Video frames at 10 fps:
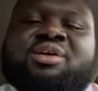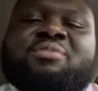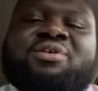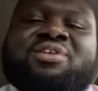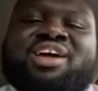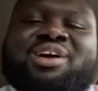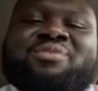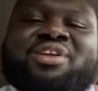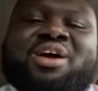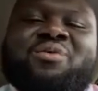Come on now,
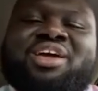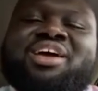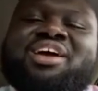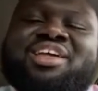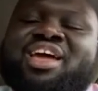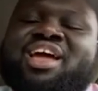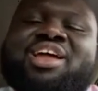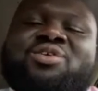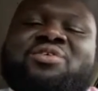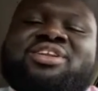come on now. We they
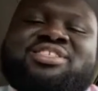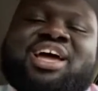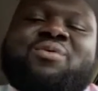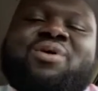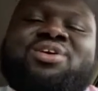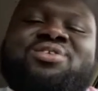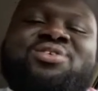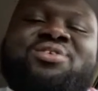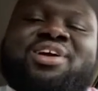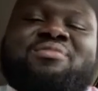ain't doing it the same way you
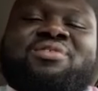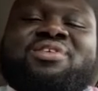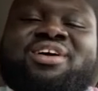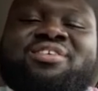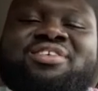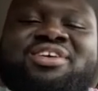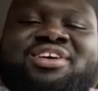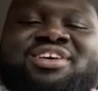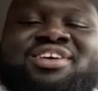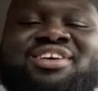doing it. Come on now.
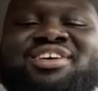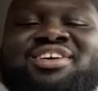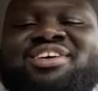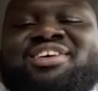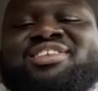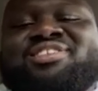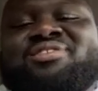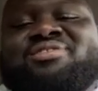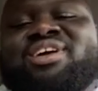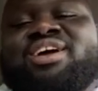
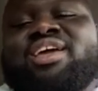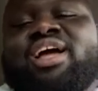So it was like,